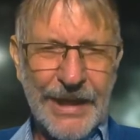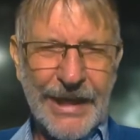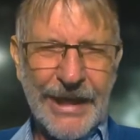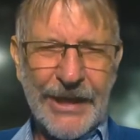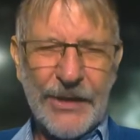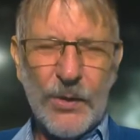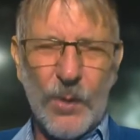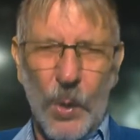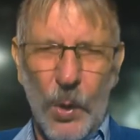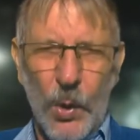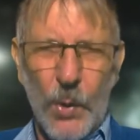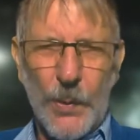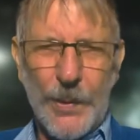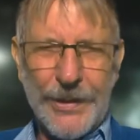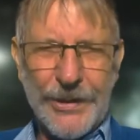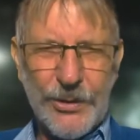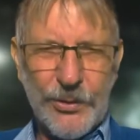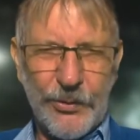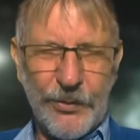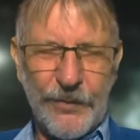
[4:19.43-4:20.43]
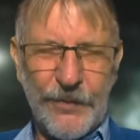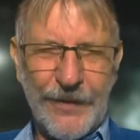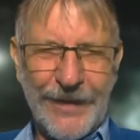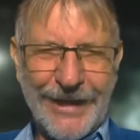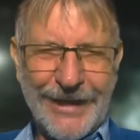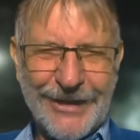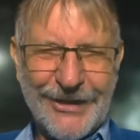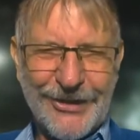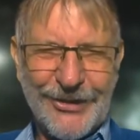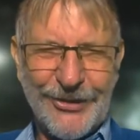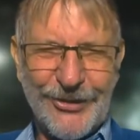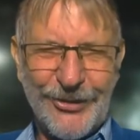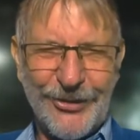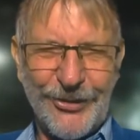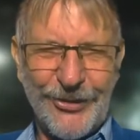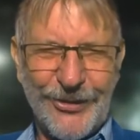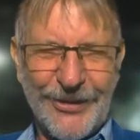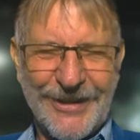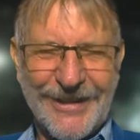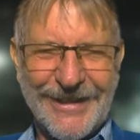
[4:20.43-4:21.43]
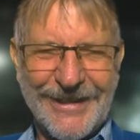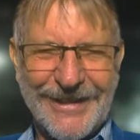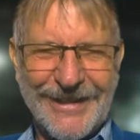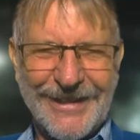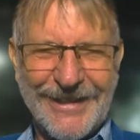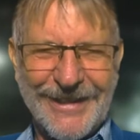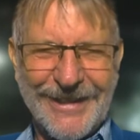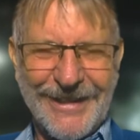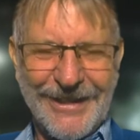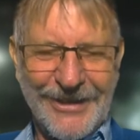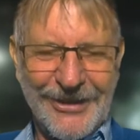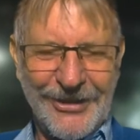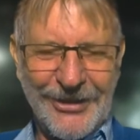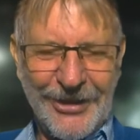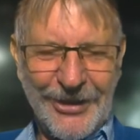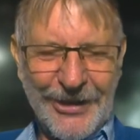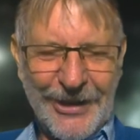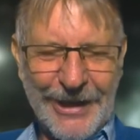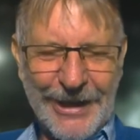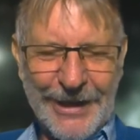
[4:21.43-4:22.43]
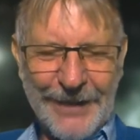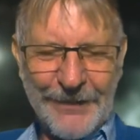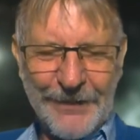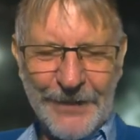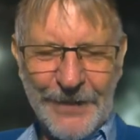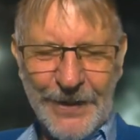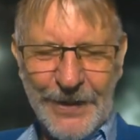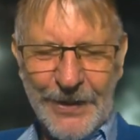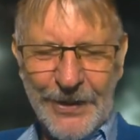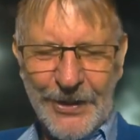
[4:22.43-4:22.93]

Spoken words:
it always reflects truth. When